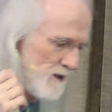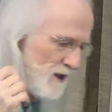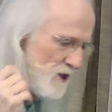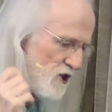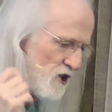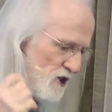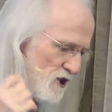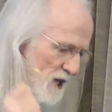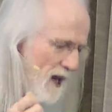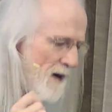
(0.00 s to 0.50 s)

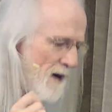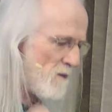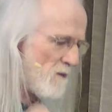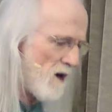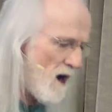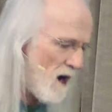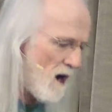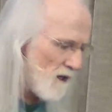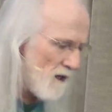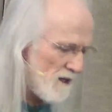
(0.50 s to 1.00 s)

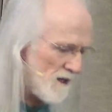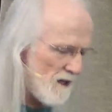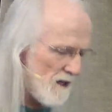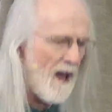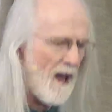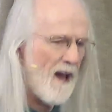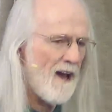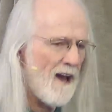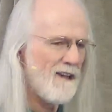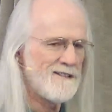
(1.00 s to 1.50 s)
shamrock
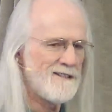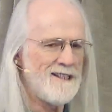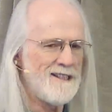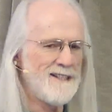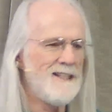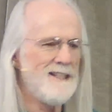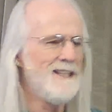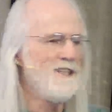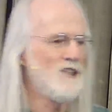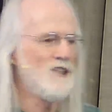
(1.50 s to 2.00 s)
as a
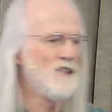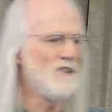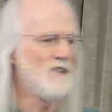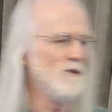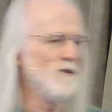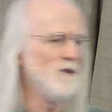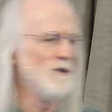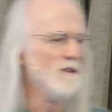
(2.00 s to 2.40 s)
teaching tool.